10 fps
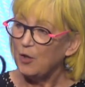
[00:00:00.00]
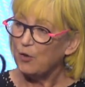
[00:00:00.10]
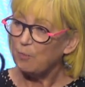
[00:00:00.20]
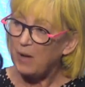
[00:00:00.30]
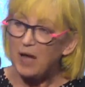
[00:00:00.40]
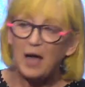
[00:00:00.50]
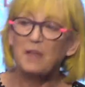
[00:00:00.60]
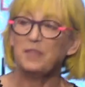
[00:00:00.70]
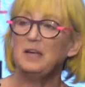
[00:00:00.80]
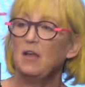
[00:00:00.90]
her
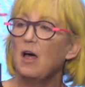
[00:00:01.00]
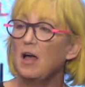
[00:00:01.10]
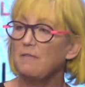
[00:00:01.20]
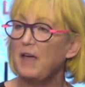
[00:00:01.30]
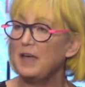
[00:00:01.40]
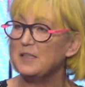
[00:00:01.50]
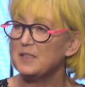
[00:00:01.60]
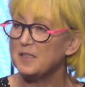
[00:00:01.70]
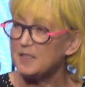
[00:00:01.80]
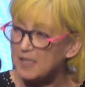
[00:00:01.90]
path in life
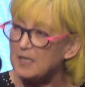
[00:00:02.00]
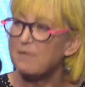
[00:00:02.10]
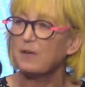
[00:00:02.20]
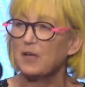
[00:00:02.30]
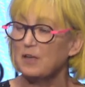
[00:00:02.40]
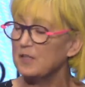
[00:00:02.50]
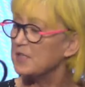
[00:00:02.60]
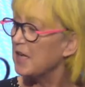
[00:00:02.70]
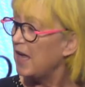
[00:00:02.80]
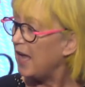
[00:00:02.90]
as significant,
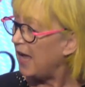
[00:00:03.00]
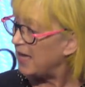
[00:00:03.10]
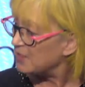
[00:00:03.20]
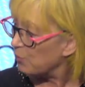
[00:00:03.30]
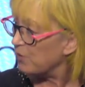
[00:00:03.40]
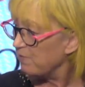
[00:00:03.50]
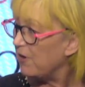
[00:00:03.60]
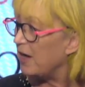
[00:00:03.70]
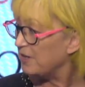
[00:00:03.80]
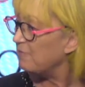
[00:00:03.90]
as worth
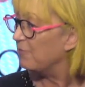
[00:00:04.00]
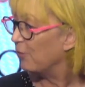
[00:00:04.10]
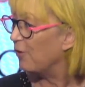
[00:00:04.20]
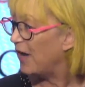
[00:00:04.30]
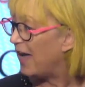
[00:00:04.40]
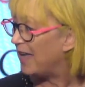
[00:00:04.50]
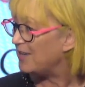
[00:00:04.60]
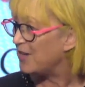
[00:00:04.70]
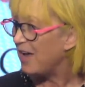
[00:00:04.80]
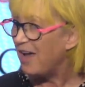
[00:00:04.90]
fighting for. Mm.
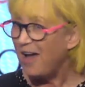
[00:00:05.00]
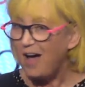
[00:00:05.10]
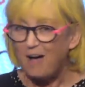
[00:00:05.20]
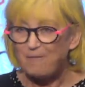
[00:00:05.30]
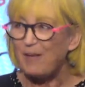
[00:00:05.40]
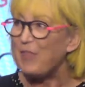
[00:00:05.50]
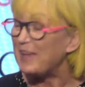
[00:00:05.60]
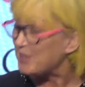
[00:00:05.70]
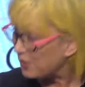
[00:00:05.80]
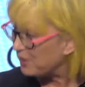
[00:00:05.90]
Um, I found that
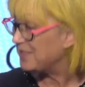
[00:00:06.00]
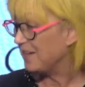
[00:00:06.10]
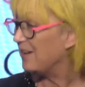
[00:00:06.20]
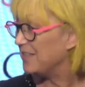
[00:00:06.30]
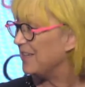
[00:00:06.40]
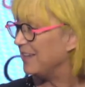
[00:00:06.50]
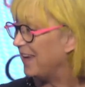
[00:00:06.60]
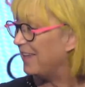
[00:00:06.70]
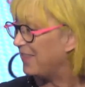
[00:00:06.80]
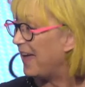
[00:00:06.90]
so exciting,
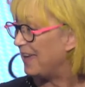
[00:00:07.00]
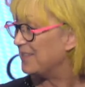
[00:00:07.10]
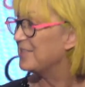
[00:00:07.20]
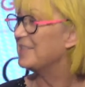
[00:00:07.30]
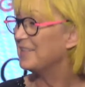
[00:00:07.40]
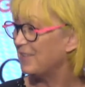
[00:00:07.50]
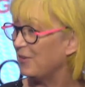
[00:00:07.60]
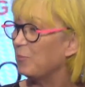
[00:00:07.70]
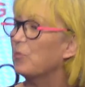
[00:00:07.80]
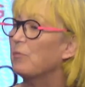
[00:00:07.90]
and that
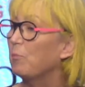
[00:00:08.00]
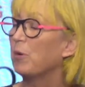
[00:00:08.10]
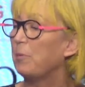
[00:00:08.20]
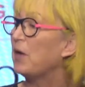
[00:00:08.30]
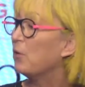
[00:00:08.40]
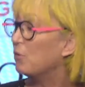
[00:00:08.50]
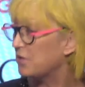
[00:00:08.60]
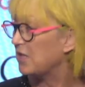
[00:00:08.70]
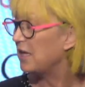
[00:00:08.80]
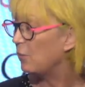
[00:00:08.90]
propelled,
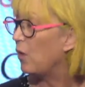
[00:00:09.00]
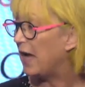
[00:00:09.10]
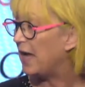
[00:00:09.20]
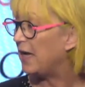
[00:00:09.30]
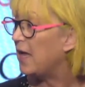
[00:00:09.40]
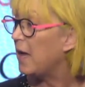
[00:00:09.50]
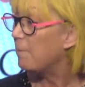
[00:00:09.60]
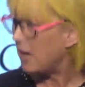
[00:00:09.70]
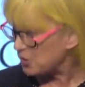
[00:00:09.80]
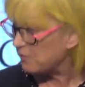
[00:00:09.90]
in a way,
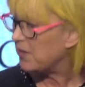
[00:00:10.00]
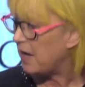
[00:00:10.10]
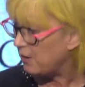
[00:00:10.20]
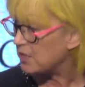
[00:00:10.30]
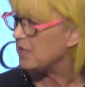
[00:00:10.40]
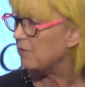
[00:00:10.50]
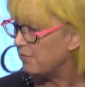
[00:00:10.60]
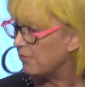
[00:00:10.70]
much of the narrative.